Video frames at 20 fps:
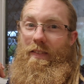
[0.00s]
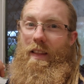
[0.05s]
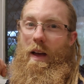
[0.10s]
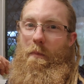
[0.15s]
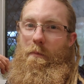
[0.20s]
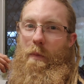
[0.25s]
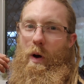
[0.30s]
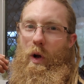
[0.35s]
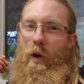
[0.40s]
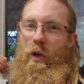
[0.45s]
That
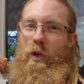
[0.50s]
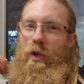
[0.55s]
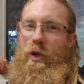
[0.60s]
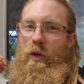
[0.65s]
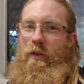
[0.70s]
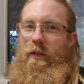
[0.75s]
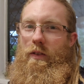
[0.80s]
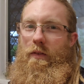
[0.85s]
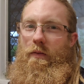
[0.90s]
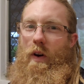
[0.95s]
motor
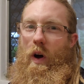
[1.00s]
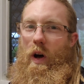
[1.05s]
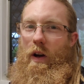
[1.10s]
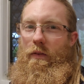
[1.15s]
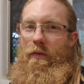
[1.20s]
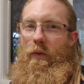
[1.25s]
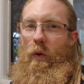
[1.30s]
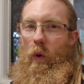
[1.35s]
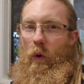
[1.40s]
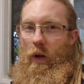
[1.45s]
should survive
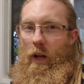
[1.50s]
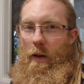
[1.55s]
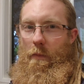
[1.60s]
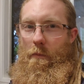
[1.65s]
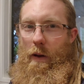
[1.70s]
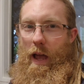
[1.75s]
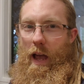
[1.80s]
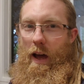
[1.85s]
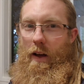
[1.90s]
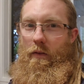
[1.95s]
14
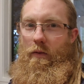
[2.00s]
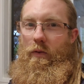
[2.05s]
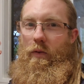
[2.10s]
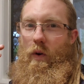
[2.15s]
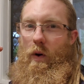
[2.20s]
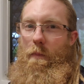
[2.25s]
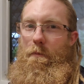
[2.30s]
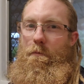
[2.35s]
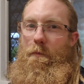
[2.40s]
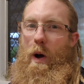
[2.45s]
pound for
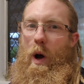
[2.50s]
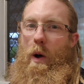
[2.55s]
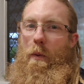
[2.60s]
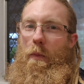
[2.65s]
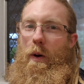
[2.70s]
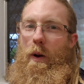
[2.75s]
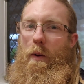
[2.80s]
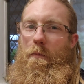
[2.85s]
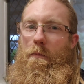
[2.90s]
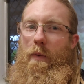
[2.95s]
a moment